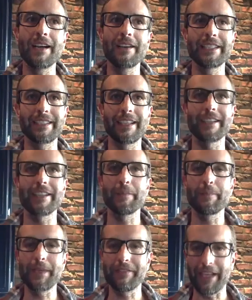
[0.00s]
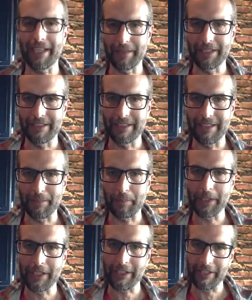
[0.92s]
it's a lot of the b vitamins it's the mm.
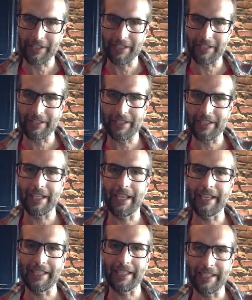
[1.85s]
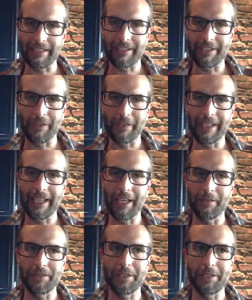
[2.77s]
precursors mm. to nad so we want yeah. to
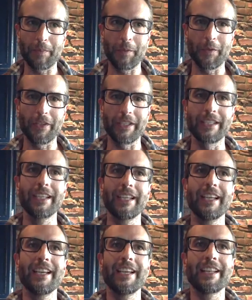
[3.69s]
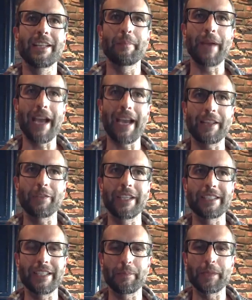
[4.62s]
help support the
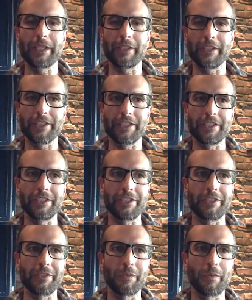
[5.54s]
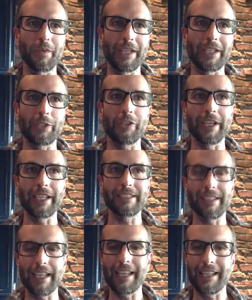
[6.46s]
pathways and the precursors to what creates
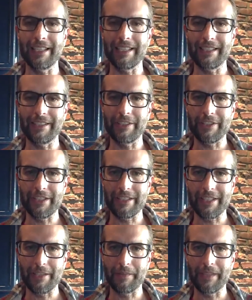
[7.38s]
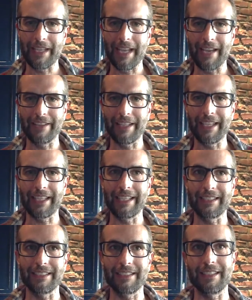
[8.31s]
that NAD in your system, and then how that
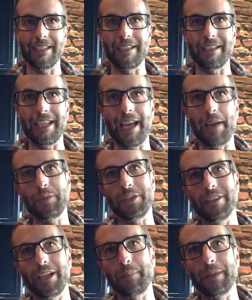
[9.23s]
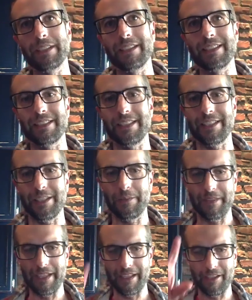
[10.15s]
gets uh, captured up into the system,
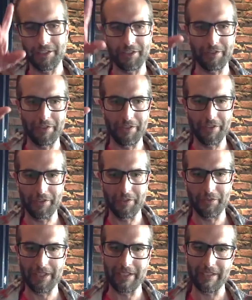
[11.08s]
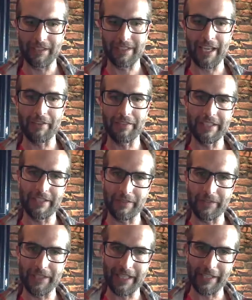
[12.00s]
and then also through those re- salvage and
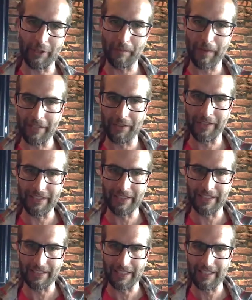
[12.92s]
recycle pathways as that